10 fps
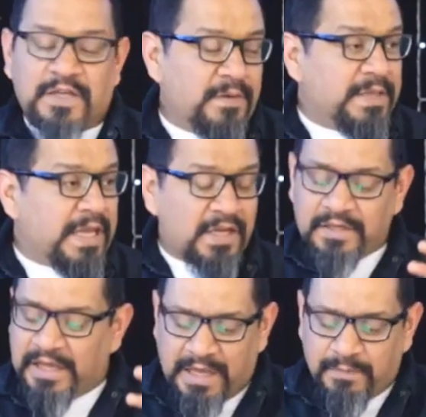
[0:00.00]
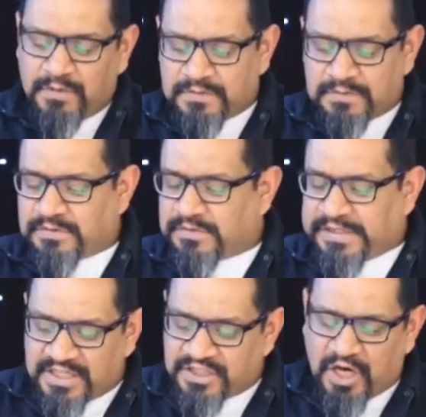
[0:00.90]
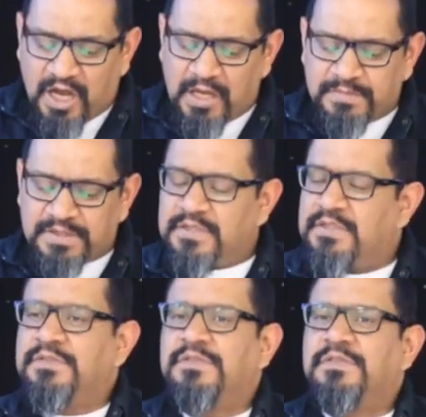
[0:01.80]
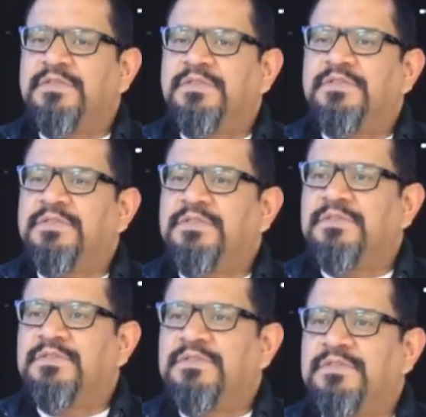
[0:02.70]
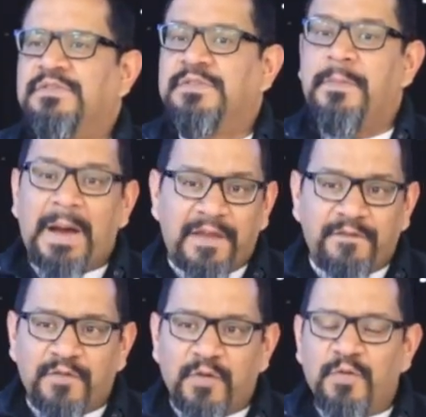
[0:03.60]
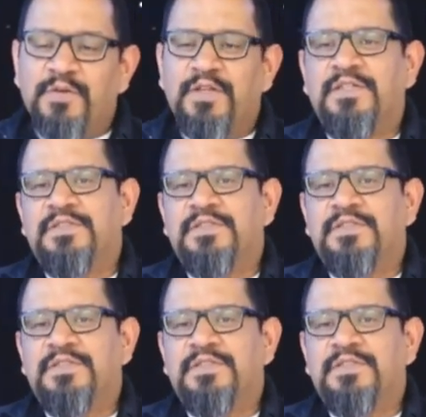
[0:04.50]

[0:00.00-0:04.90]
going to be unable to get jobs, to buy food,